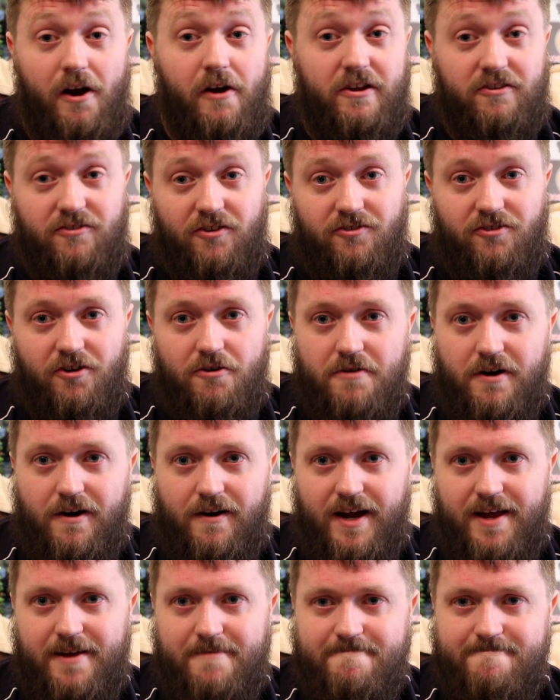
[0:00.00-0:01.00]
isn't too
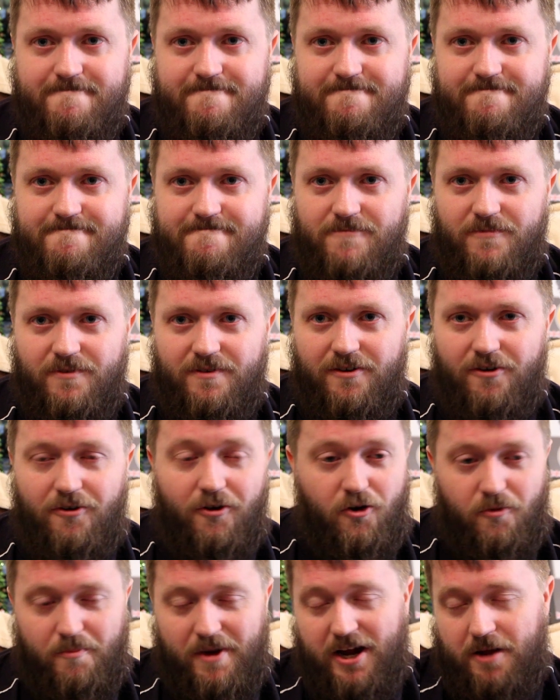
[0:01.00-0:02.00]
high,
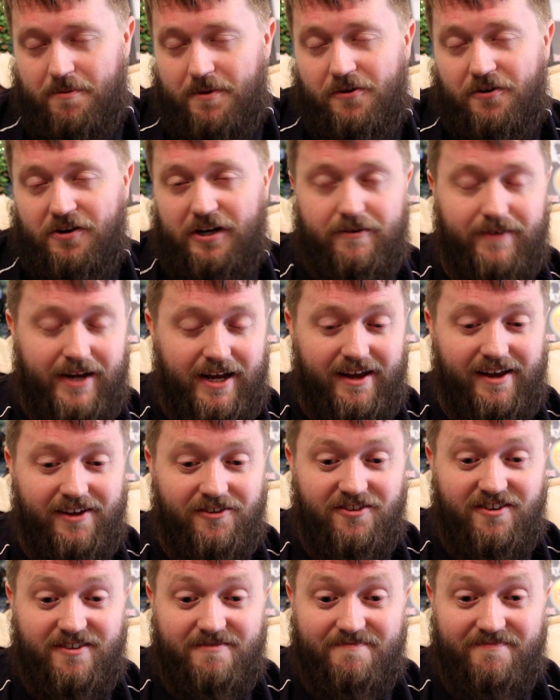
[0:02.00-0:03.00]
or maybe on the other
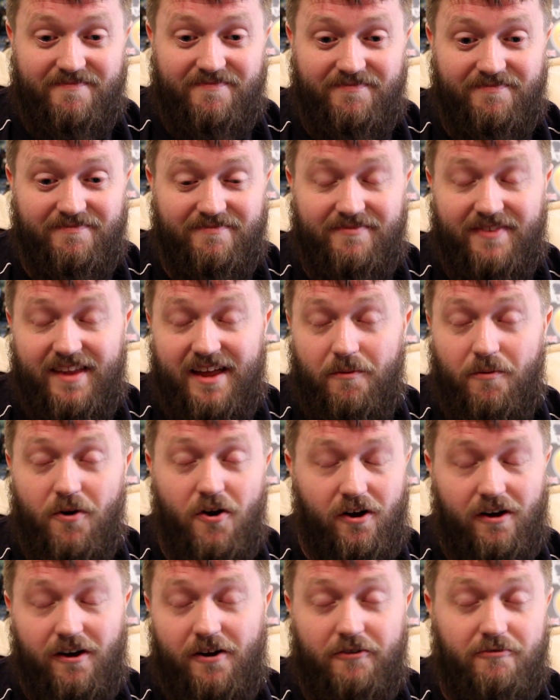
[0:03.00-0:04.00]
hand, their
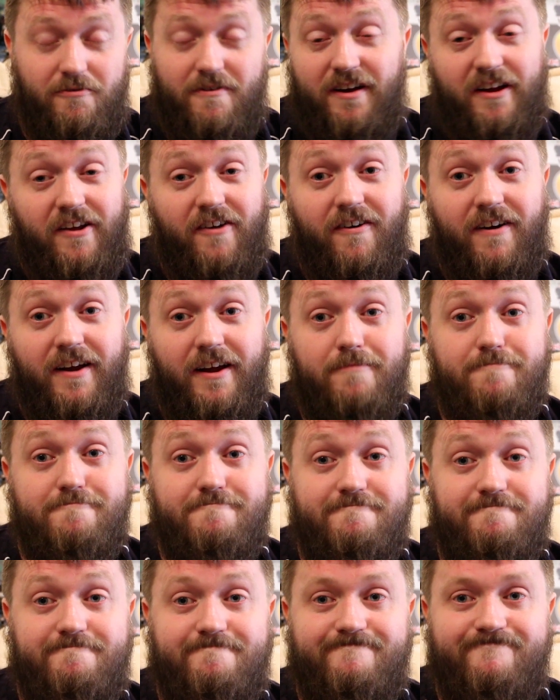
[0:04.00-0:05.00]
workload's really high.
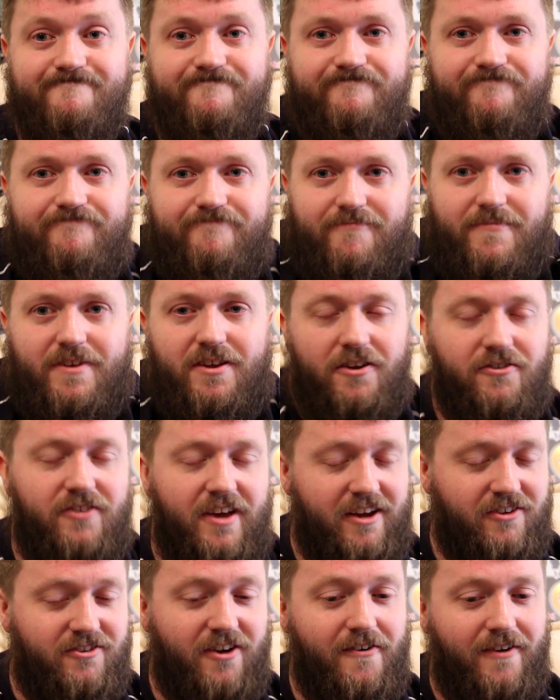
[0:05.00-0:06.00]
I
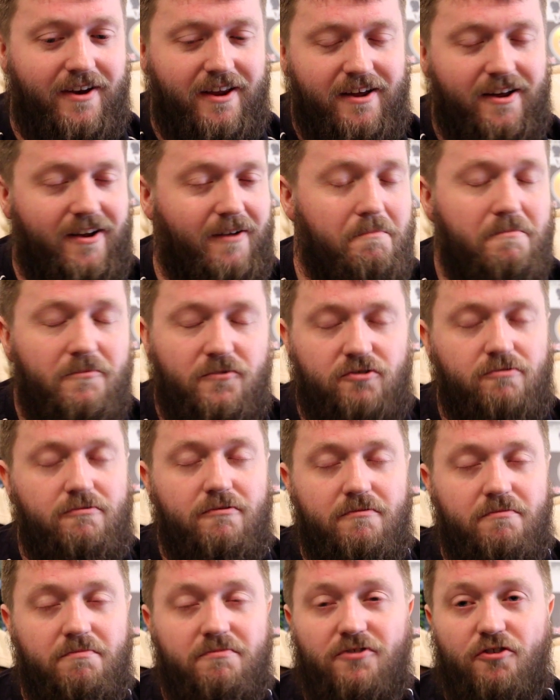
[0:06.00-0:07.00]
say it's only a
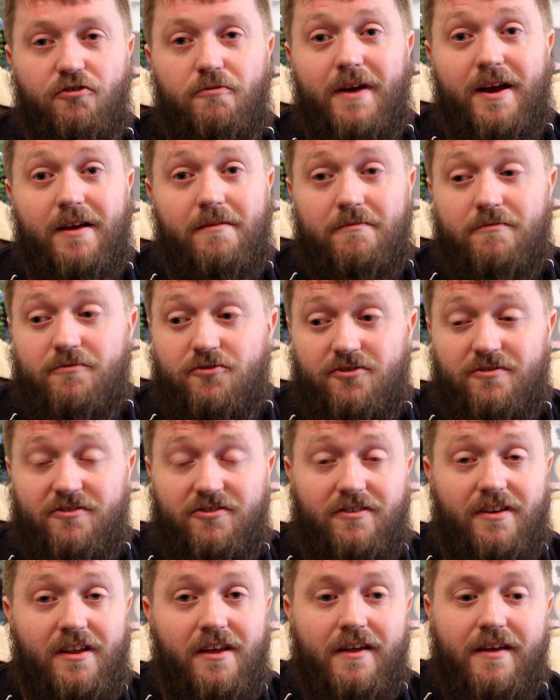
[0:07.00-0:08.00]
two-man
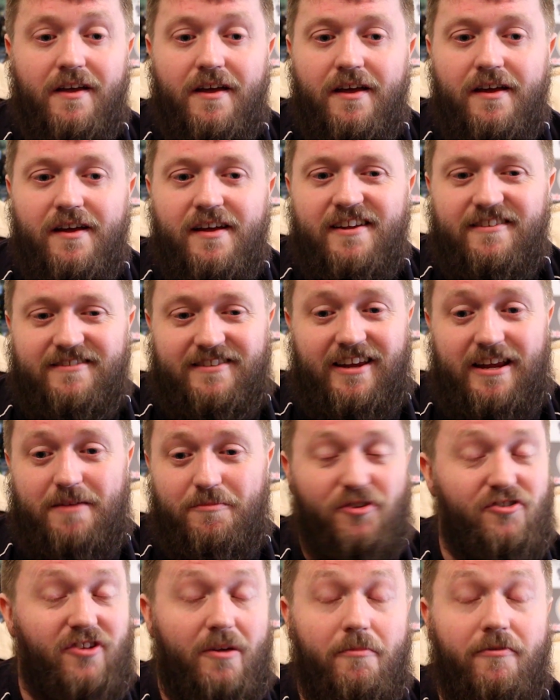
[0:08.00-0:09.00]

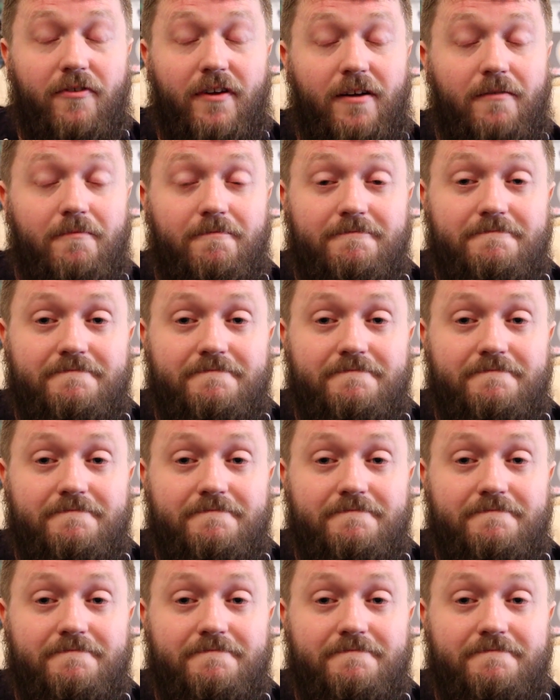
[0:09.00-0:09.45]
team or something.